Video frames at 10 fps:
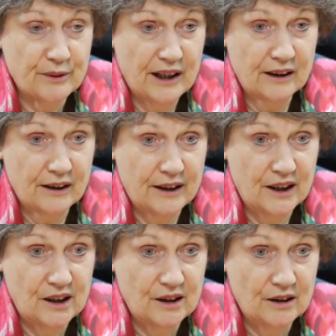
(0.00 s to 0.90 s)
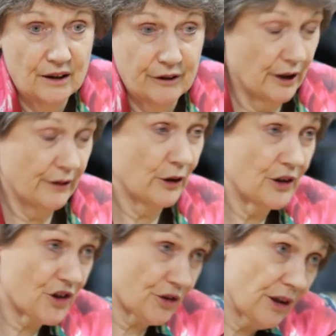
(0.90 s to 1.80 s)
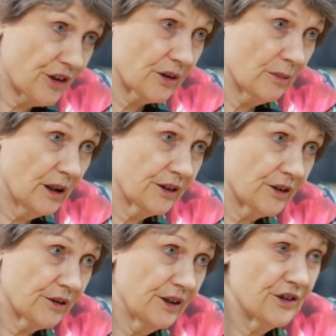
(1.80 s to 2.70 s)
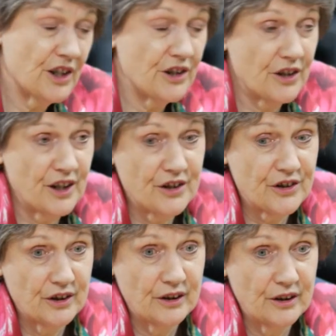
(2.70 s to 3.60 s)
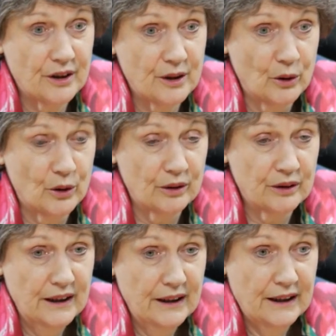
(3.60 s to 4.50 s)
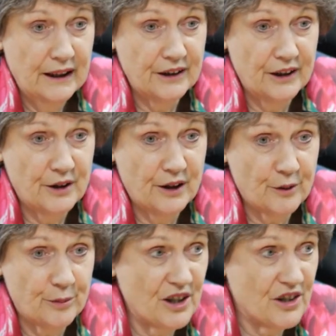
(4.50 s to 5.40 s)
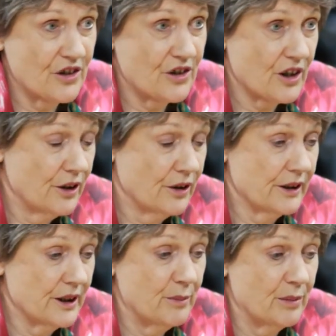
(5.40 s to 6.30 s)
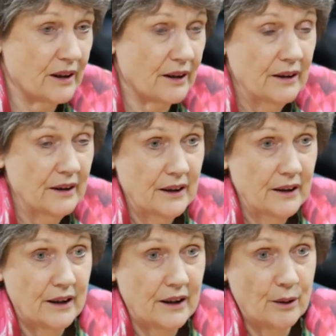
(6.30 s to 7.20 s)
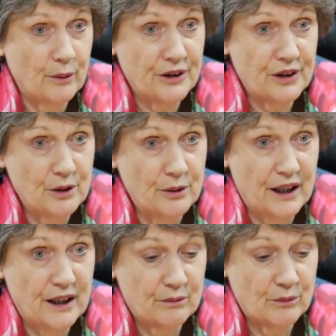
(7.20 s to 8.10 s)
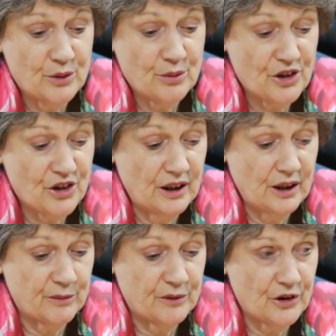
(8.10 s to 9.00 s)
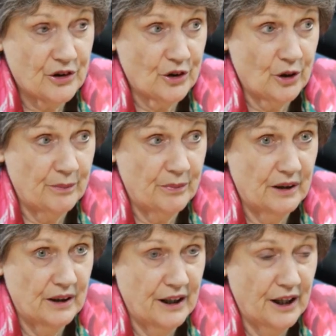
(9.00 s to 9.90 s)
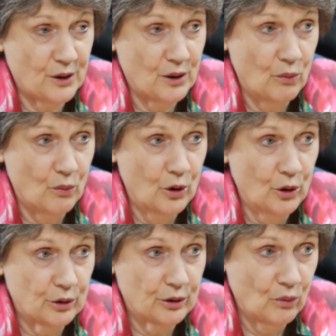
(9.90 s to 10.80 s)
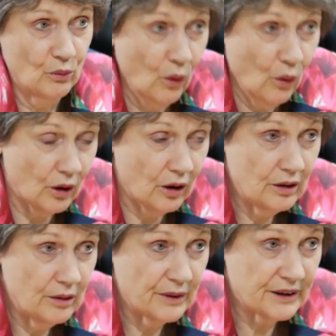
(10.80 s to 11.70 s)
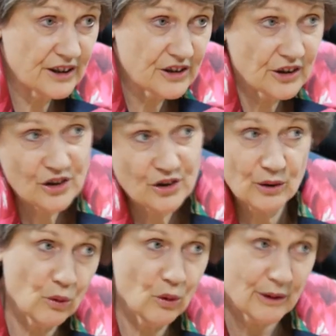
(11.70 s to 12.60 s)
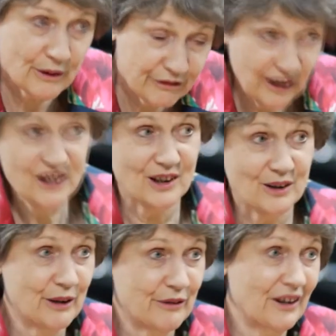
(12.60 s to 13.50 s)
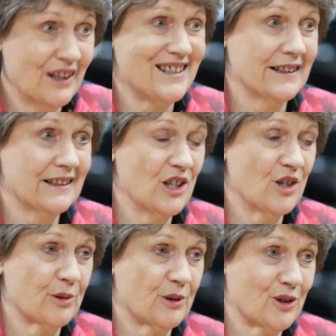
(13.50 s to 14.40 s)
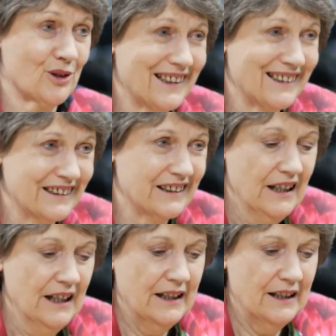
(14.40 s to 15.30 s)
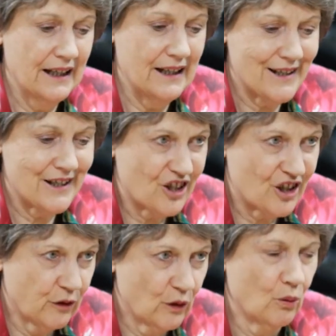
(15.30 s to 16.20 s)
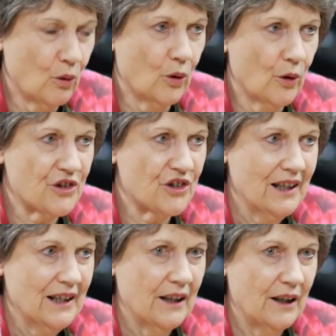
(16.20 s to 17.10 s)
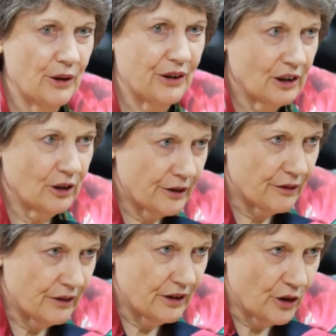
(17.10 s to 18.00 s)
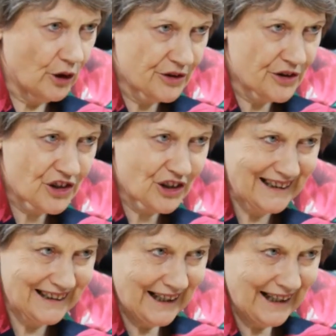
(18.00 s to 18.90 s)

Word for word: regularly uh, very, very distressed about the trends he sees in, in, the world. And then you have the peace and security pillar uh, with the UN, which was set up to stop another world war. But that's not the sort of war we're facing. We're facing these protracted uh, civil wars with a lot of non state